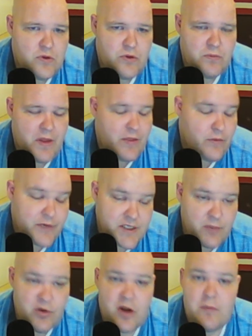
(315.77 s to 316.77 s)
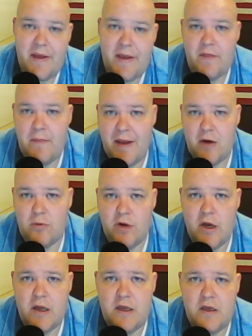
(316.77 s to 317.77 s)
and the reason I brought up the
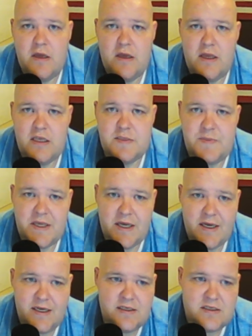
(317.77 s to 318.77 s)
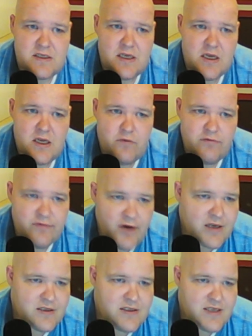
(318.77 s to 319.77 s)
Mandelbrot is because
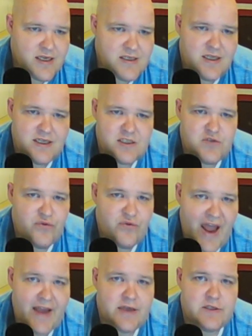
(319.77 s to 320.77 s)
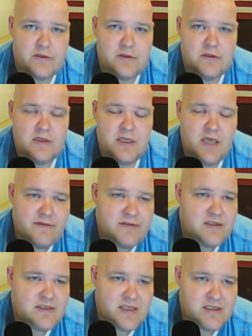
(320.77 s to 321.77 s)
Vox says that it's fractal. He
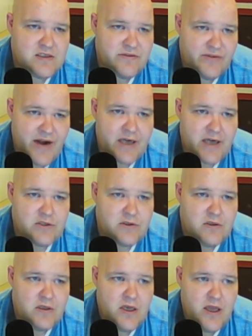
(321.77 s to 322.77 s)
often says it's fractal.